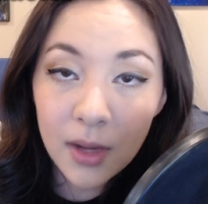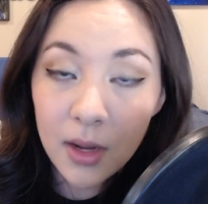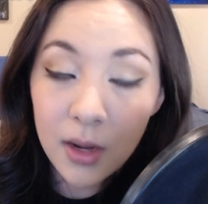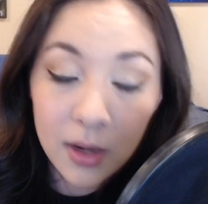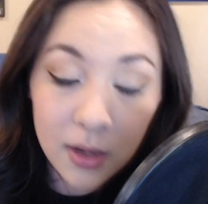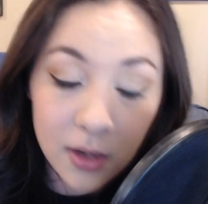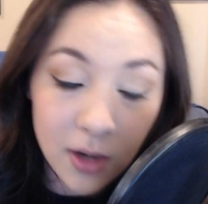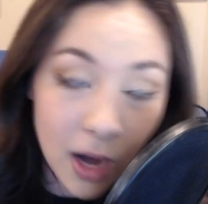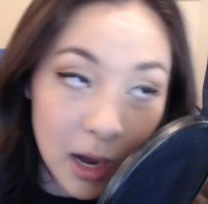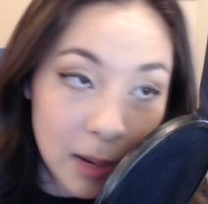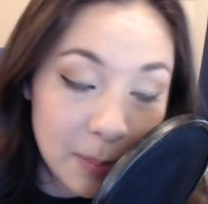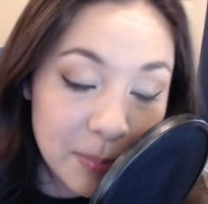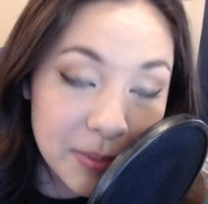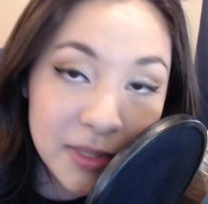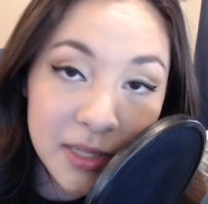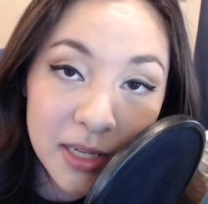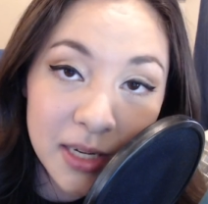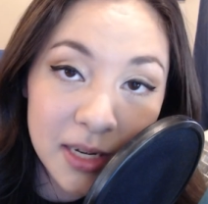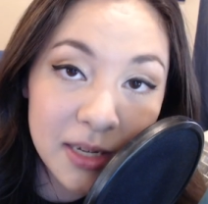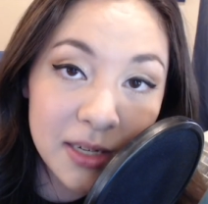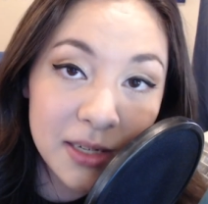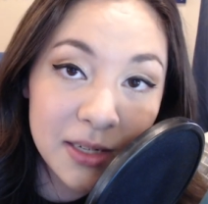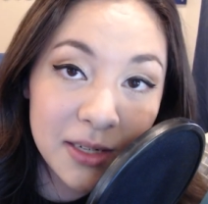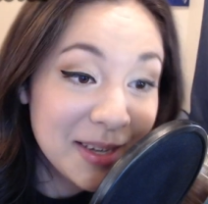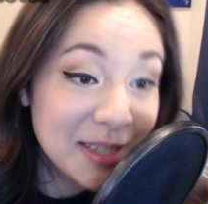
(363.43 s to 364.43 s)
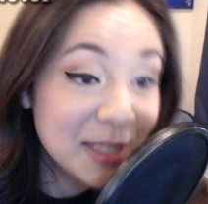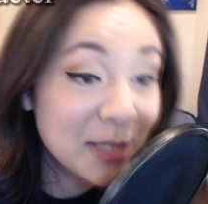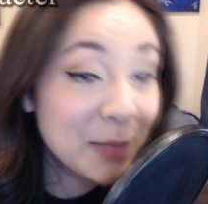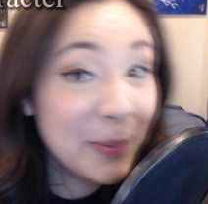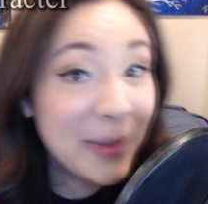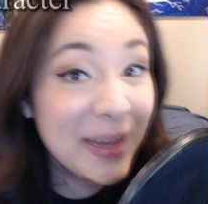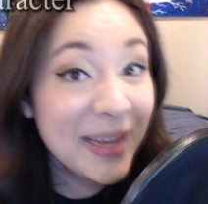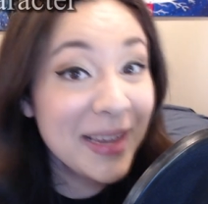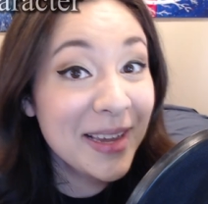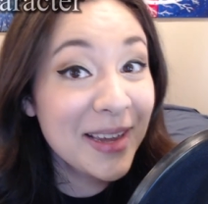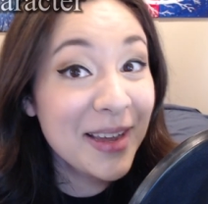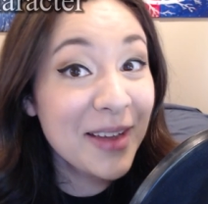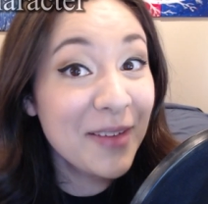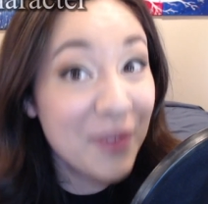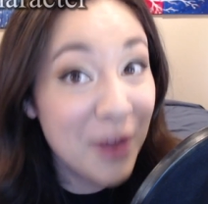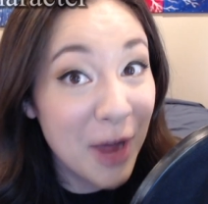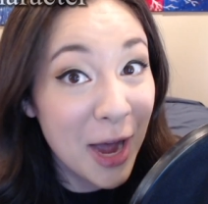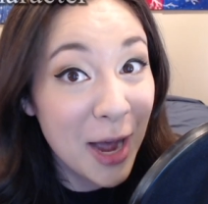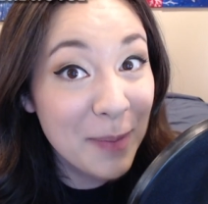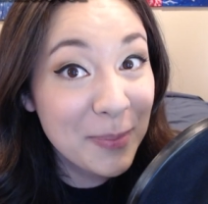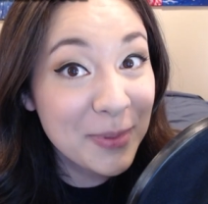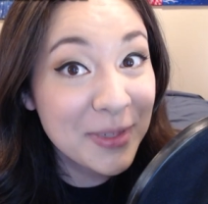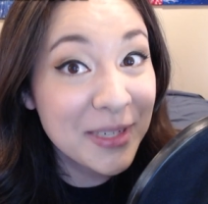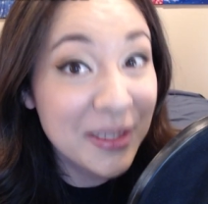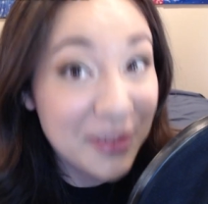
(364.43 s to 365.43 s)
competent. Speaking of
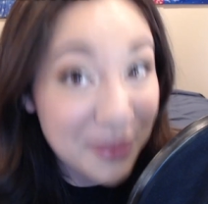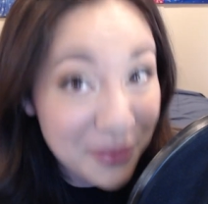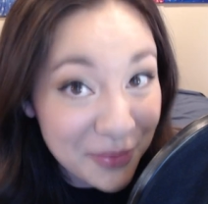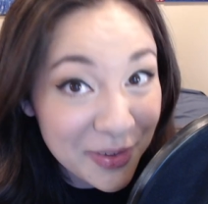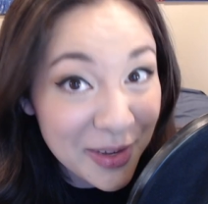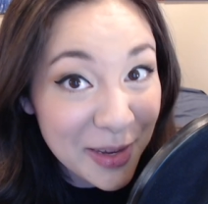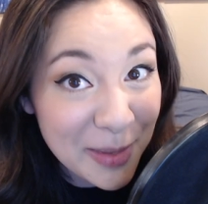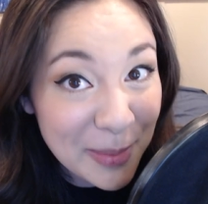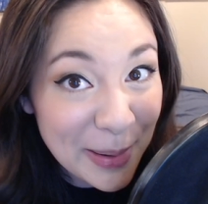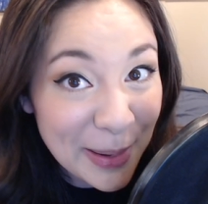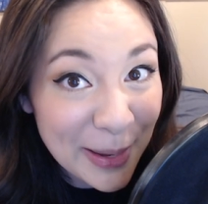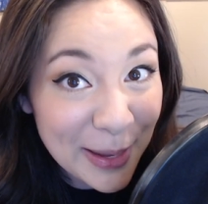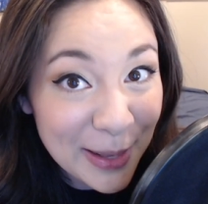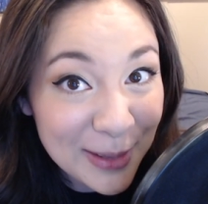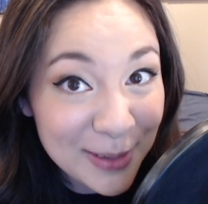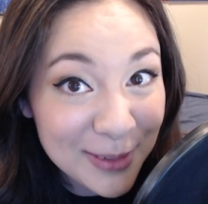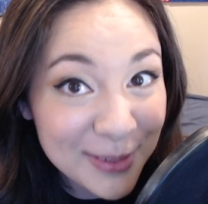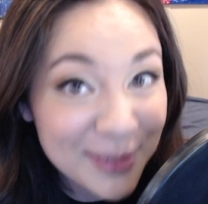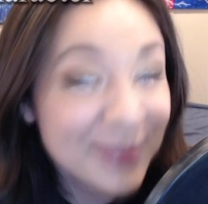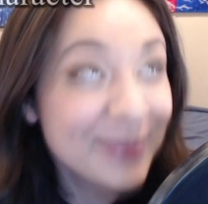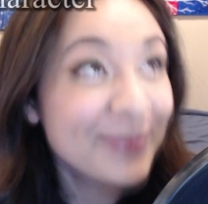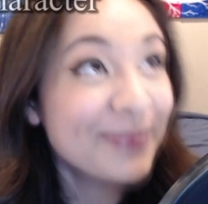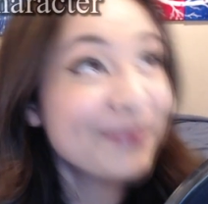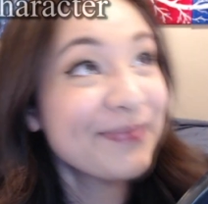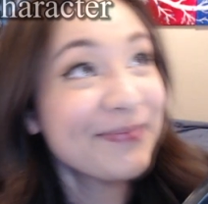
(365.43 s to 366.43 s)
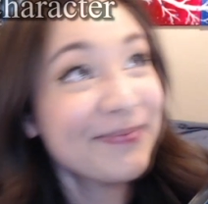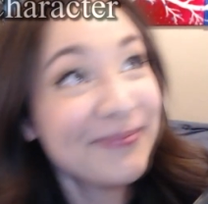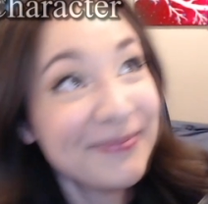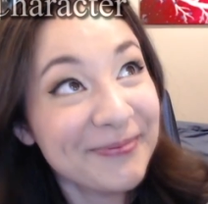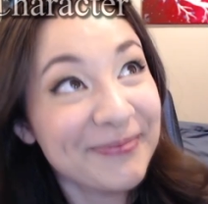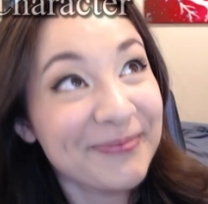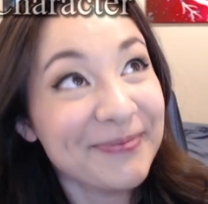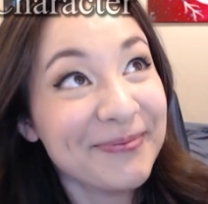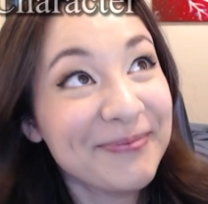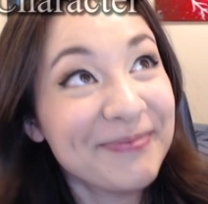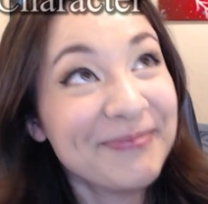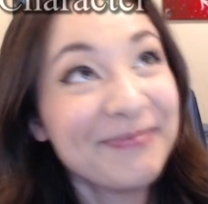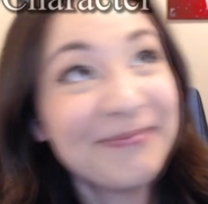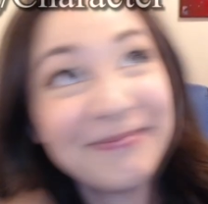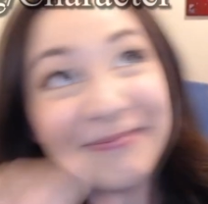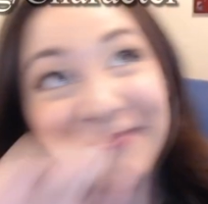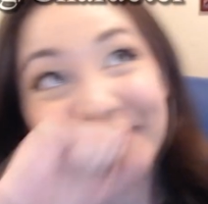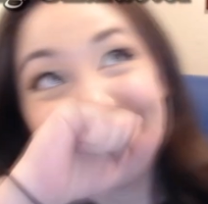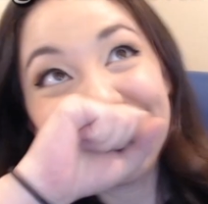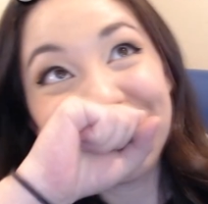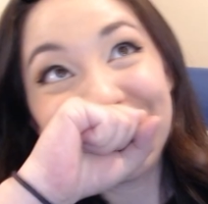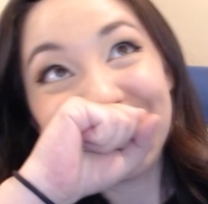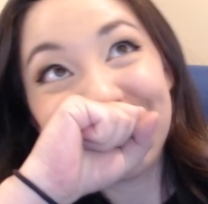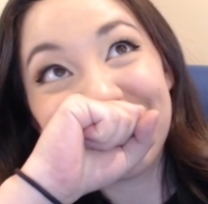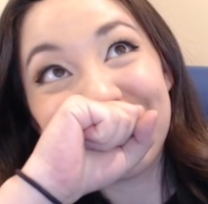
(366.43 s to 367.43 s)
competent females,
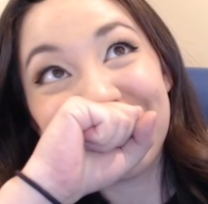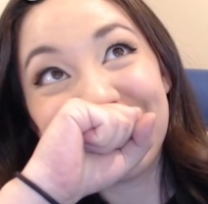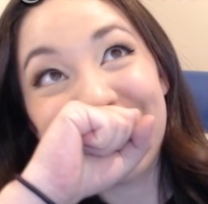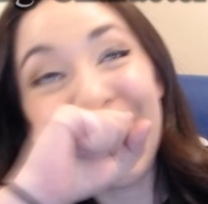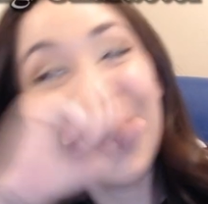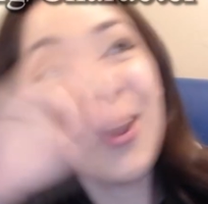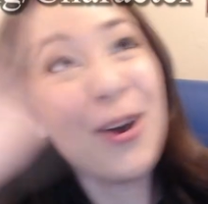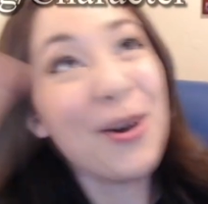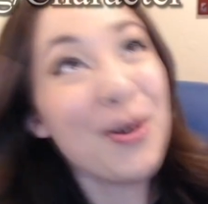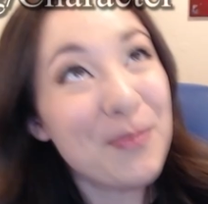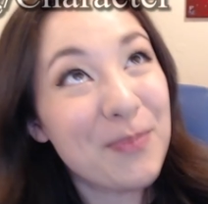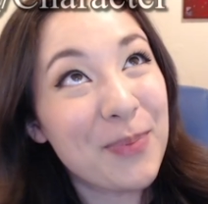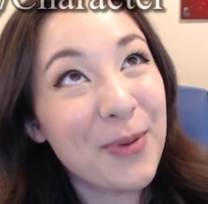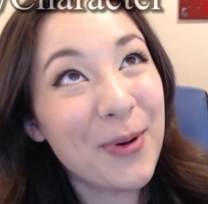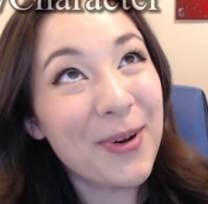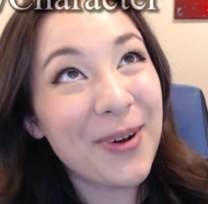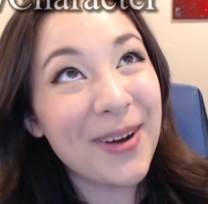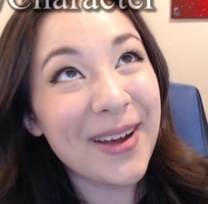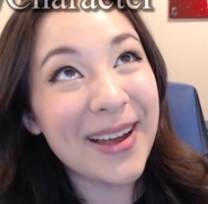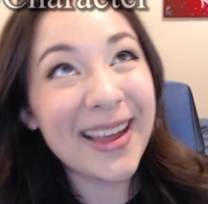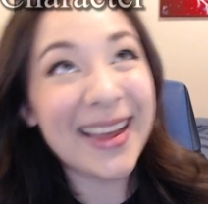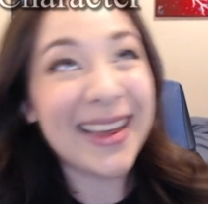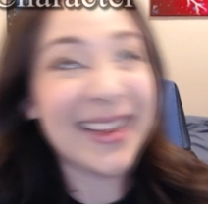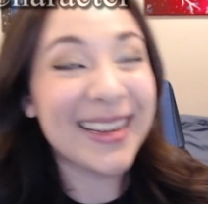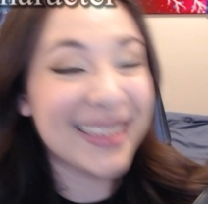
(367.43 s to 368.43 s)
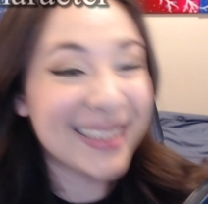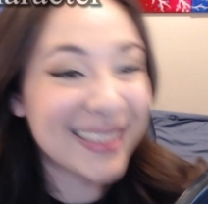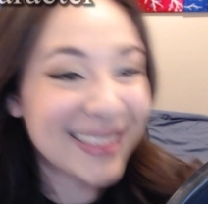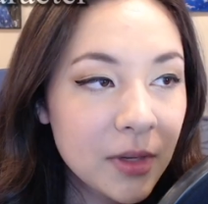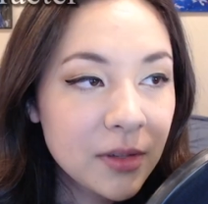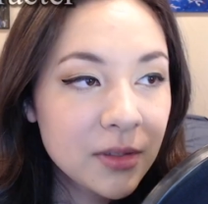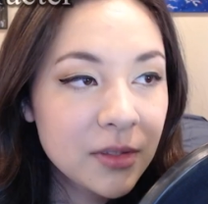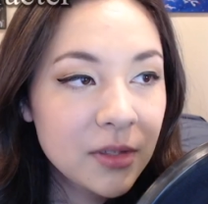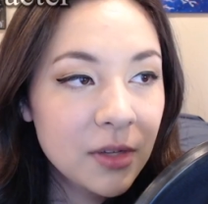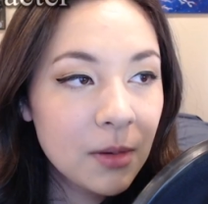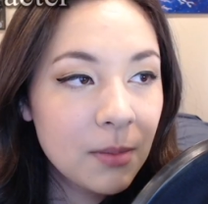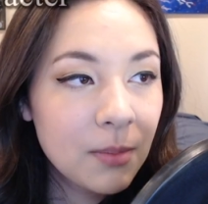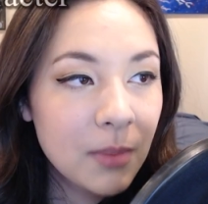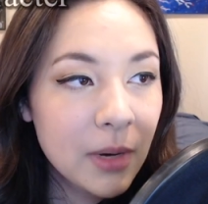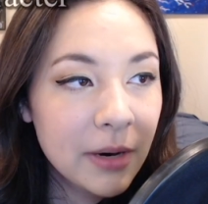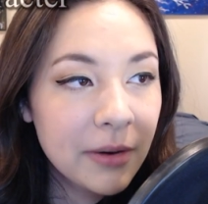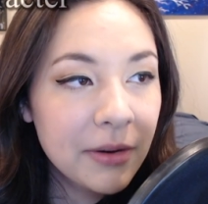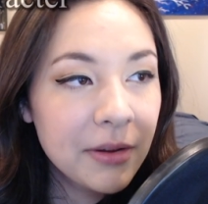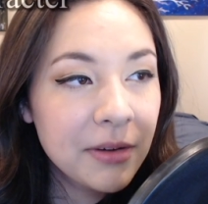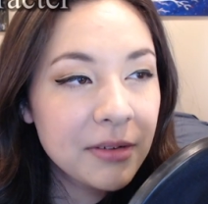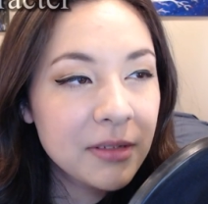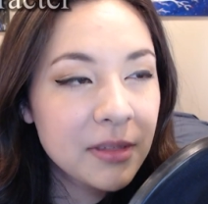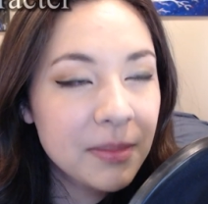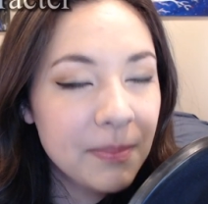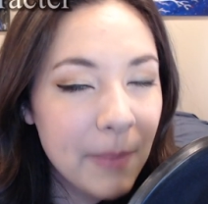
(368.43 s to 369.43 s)
Oh boy! So
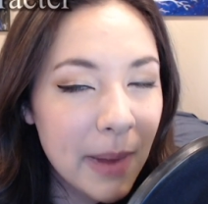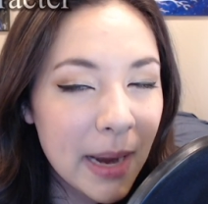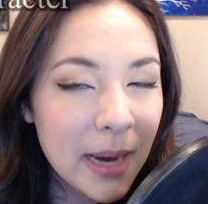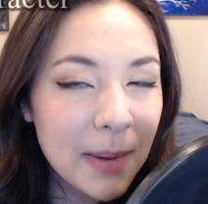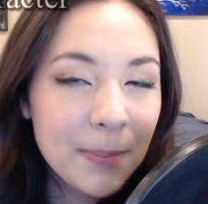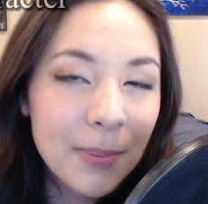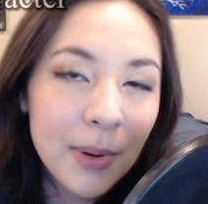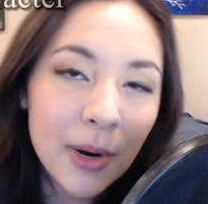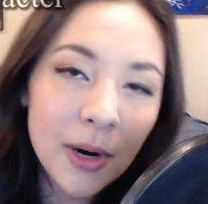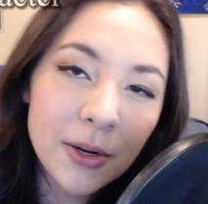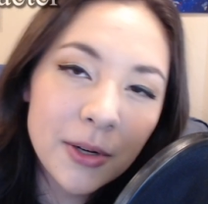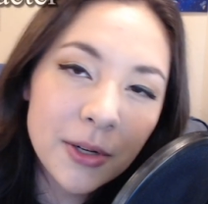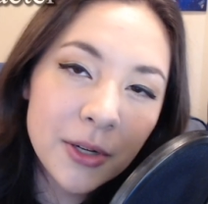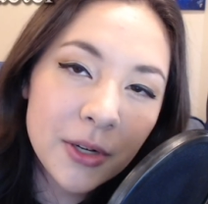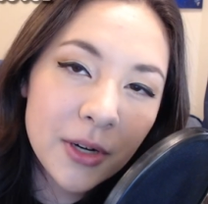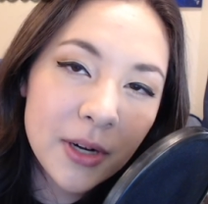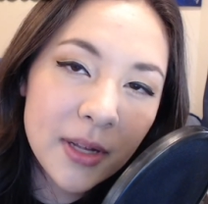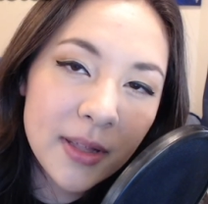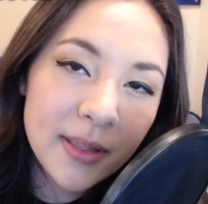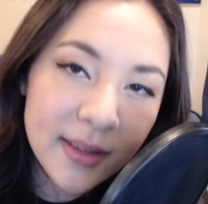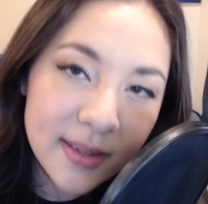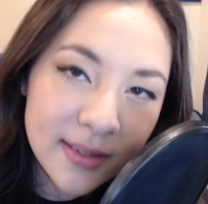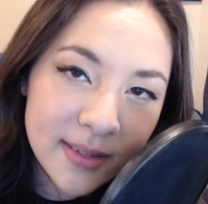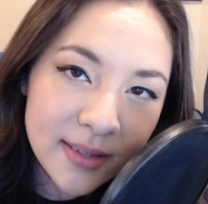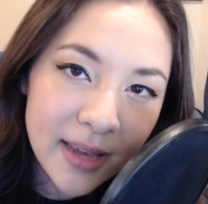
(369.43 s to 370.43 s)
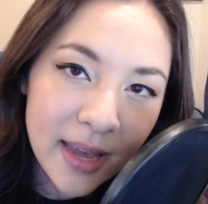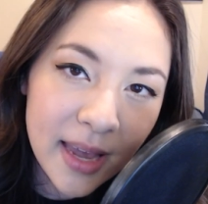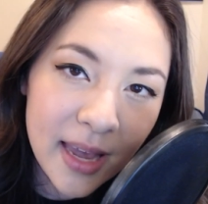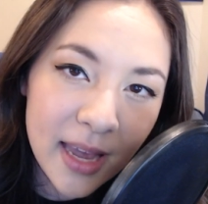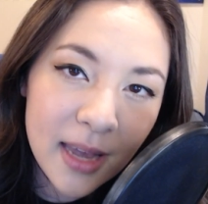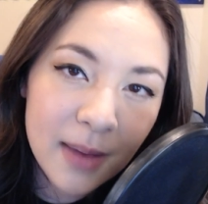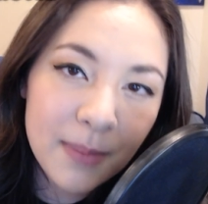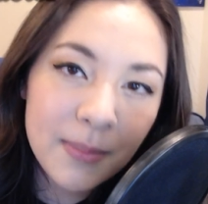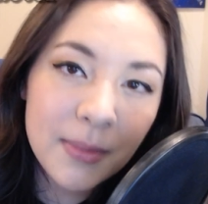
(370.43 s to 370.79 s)
Mario's main partner in this game